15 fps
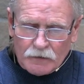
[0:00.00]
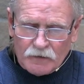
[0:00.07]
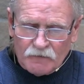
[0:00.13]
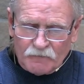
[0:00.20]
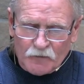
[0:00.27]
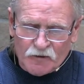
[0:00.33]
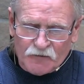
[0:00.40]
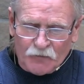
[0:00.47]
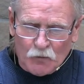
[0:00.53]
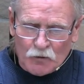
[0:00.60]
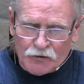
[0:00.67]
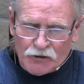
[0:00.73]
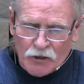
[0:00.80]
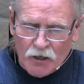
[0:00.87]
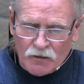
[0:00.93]
Verse 4,
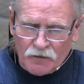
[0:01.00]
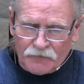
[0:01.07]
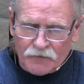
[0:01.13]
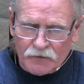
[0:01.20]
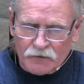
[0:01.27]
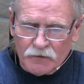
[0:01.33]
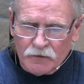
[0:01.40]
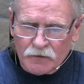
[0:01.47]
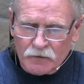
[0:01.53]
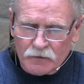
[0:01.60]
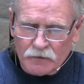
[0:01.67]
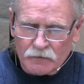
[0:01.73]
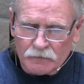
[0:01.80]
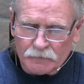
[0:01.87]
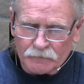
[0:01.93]
Jonathan,
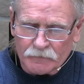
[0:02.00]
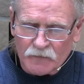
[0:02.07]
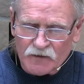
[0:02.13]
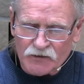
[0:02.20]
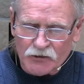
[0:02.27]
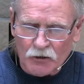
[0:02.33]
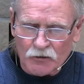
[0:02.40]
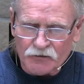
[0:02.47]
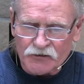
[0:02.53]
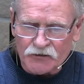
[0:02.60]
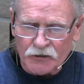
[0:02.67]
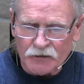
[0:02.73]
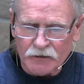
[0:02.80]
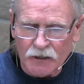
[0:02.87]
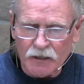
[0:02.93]
Saul's
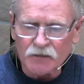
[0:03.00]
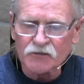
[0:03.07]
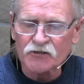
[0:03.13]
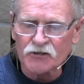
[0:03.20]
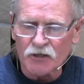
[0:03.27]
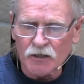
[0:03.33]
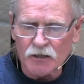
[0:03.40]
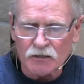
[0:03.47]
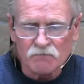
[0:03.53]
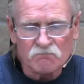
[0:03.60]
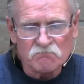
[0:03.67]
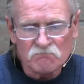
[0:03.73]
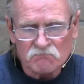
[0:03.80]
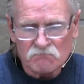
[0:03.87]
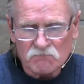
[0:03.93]
son, had a son,
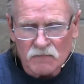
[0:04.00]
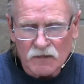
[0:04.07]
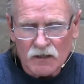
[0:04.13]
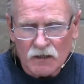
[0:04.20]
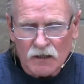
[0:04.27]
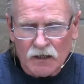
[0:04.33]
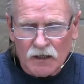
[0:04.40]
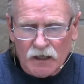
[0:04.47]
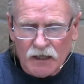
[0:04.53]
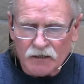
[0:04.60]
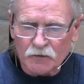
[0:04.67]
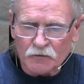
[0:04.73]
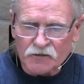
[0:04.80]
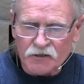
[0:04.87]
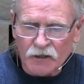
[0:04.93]
and
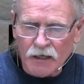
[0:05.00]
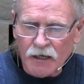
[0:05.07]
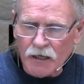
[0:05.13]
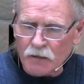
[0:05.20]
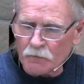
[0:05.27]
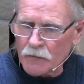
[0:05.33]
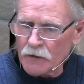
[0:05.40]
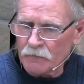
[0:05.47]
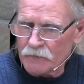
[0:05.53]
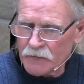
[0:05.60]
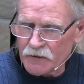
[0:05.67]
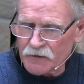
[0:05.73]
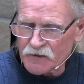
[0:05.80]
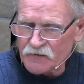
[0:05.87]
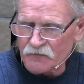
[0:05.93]
he was lame
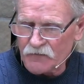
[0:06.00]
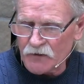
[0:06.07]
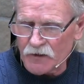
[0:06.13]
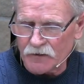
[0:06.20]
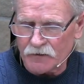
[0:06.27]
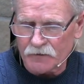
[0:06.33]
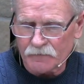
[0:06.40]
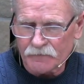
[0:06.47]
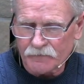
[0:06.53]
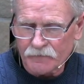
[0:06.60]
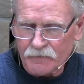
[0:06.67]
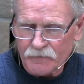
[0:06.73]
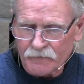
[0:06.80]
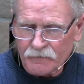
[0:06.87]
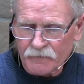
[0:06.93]
in his feet.
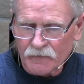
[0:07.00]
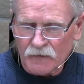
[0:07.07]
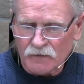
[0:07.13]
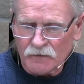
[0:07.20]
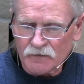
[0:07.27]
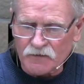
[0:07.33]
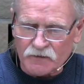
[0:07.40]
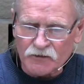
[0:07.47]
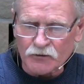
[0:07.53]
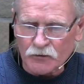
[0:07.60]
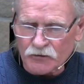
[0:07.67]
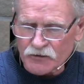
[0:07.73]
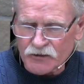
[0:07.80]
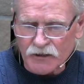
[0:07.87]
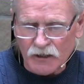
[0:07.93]
That's
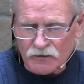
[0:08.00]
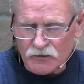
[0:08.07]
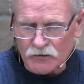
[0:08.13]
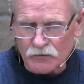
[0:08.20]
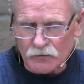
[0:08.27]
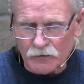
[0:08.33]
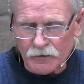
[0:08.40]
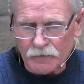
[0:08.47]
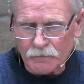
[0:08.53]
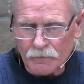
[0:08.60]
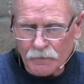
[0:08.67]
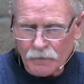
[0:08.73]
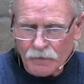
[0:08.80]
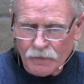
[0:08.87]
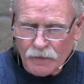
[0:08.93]
a sad story.
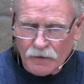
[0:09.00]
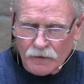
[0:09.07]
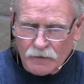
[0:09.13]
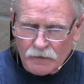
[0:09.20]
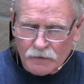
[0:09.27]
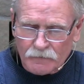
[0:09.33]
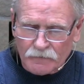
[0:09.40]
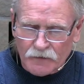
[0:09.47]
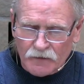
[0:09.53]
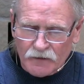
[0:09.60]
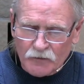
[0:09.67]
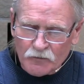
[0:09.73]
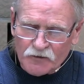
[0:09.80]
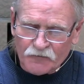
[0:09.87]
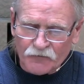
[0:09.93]

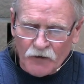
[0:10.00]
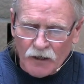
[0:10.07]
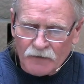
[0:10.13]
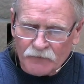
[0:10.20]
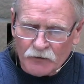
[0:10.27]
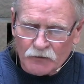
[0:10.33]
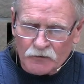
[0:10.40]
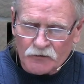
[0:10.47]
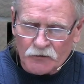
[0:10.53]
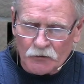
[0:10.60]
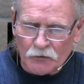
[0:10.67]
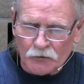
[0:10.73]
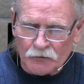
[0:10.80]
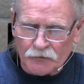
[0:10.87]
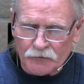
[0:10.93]
He was 5 years
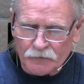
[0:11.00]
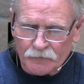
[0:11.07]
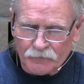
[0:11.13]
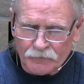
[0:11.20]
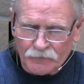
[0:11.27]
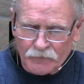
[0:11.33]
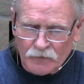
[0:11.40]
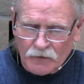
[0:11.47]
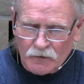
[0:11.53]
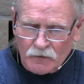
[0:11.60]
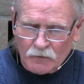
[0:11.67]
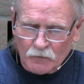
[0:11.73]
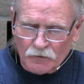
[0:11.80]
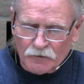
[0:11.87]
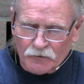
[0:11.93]
old
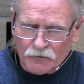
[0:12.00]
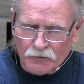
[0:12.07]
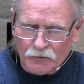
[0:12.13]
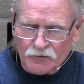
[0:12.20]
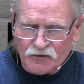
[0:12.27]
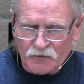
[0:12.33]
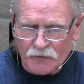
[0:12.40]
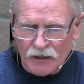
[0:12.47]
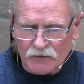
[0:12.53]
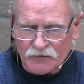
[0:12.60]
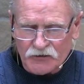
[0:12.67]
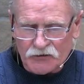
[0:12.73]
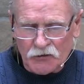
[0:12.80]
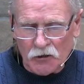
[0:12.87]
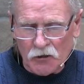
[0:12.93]
when the news about
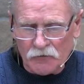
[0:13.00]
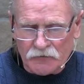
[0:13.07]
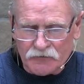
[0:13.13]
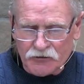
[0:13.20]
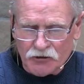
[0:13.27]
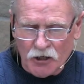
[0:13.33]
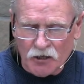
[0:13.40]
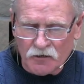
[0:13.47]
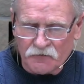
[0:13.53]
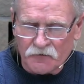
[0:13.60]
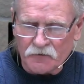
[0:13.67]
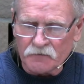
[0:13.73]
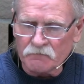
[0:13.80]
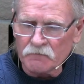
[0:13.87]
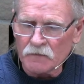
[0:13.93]
Saul and
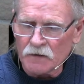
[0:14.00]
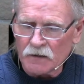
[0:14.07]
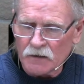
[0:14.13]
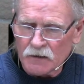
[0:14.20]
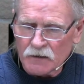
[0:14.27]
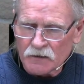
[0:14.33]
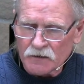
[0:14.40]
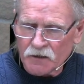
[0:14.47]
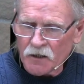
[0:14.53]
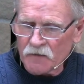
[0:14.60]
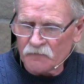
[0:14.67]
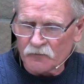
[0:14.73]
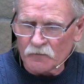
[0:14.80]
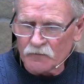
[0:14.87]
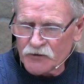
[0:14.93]
Jonathan came
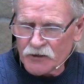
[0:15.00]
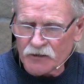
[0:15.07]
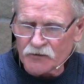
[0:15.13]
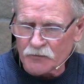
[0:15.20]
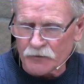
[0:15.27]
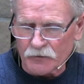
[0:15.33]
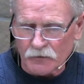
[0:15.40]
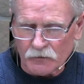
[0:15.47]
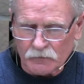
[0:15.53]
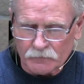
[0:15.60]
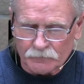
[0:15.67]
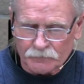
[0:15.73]
from Jezreel.